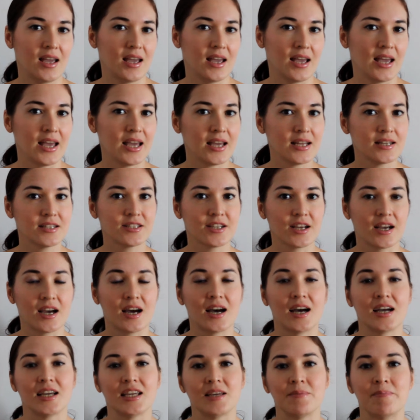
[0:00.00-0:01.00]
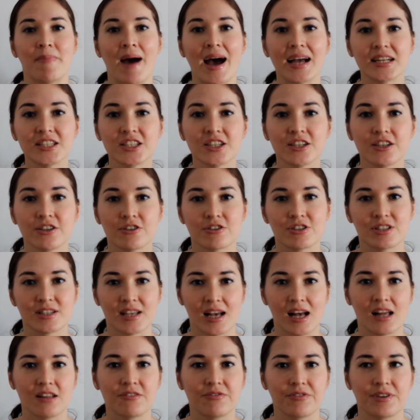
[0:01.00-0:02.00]
And imagine
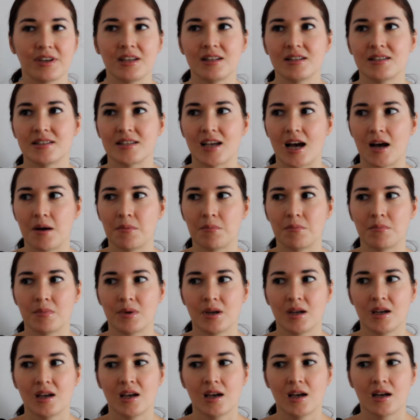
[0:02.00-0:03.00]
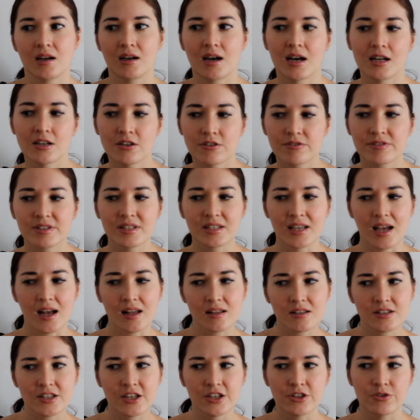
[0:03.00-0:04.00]
yourself in some kind of
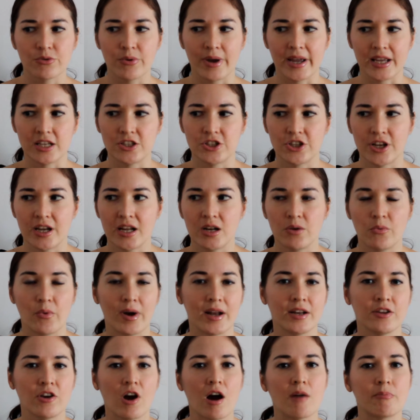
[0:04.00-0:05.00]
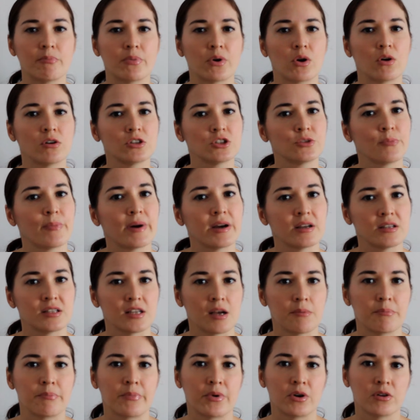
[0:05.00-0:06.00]
sales situation when you're approached by
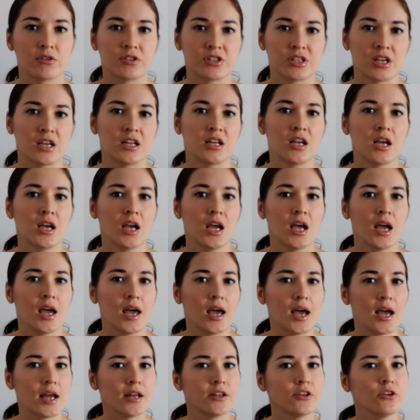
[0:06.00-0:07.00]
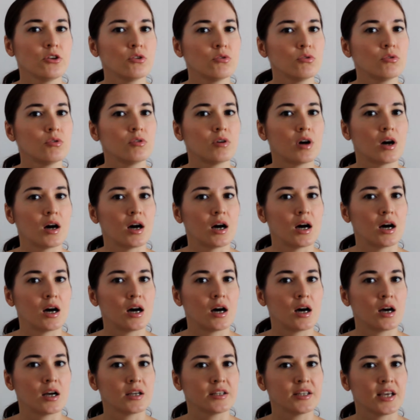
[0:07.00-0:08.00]
some person and you
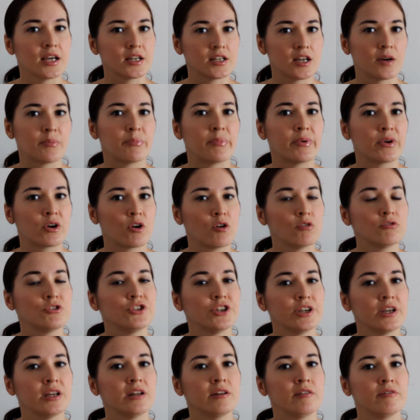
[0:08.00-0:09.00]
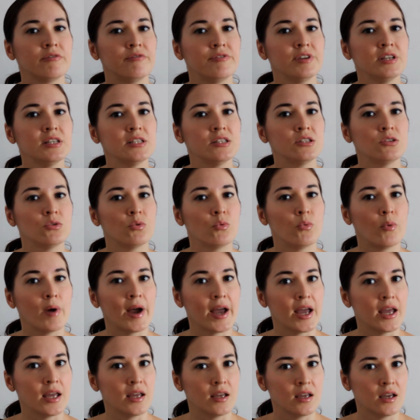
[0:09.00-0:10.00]
get approached in this
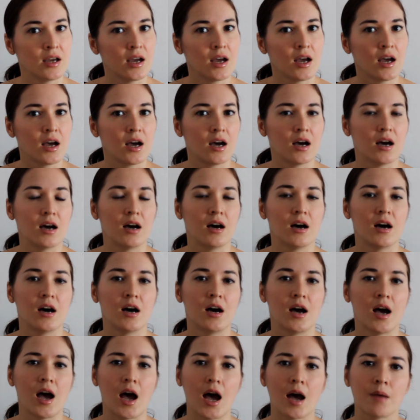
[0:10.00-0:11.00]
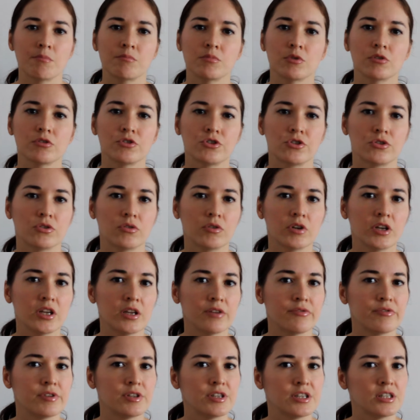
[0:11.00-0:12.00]
way. I'm not sure
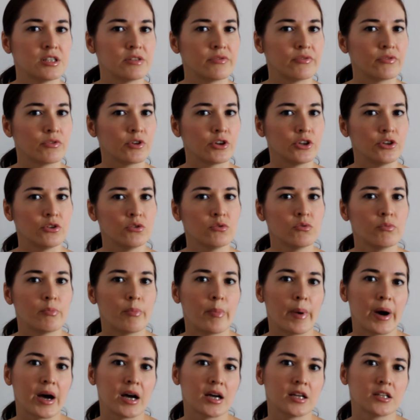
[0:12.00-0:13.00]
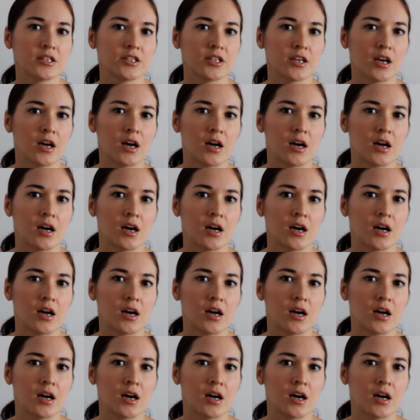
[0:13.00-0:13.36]
if it is for you, but